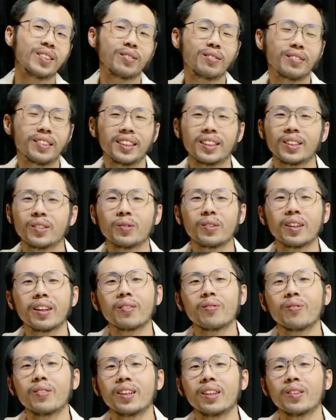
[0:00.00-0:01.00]
with
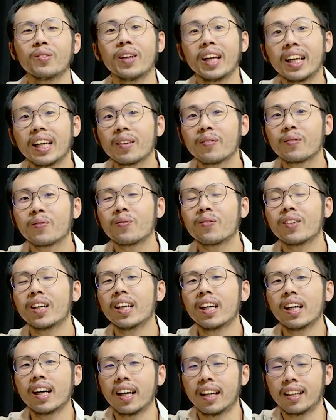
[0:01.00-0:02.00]
me, William.
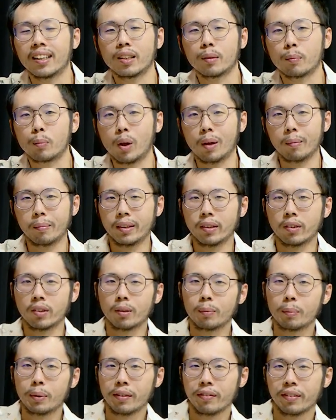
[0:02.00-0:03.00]
And as I promised on
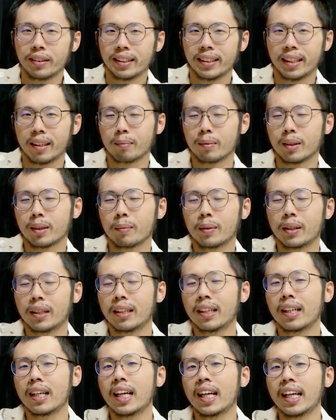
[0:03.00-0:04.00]
the previous segment, I'm going
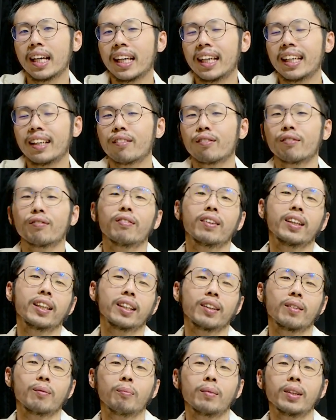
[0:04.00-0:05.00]
to
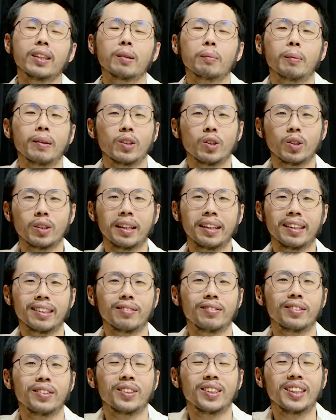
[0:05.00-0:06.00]
invite my special
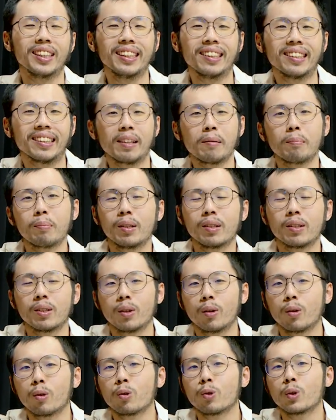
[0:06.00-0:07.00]
guest for today's
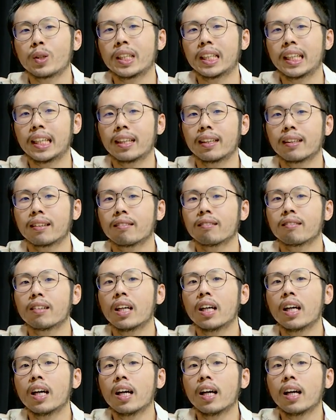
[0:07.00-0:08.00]
episode. And
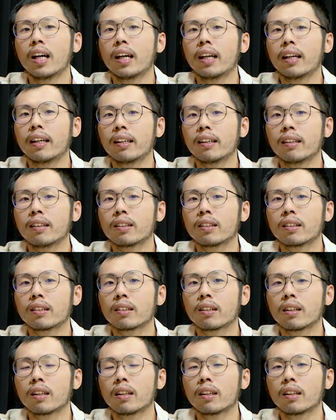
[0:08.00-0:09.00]
he's
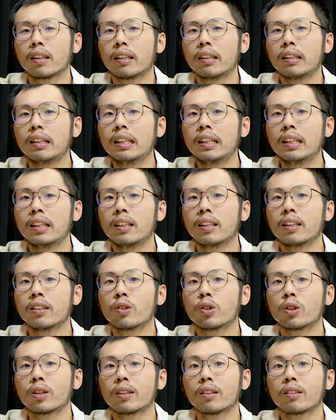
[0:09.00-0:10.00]
currently the
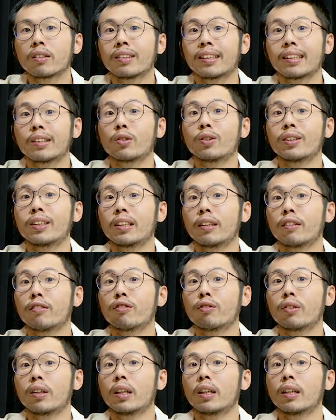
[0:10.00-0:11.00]
General Secretary of
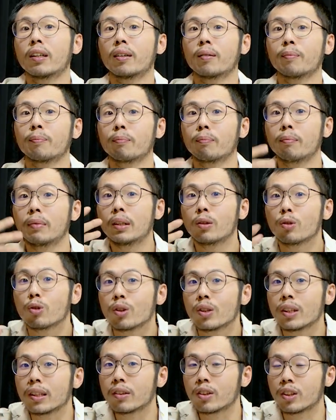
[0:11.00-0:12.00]
BINUS
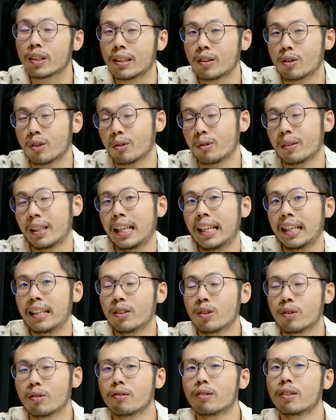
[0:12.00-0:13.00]
International
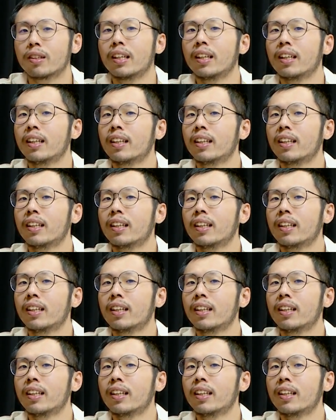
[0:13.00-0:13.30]
Relations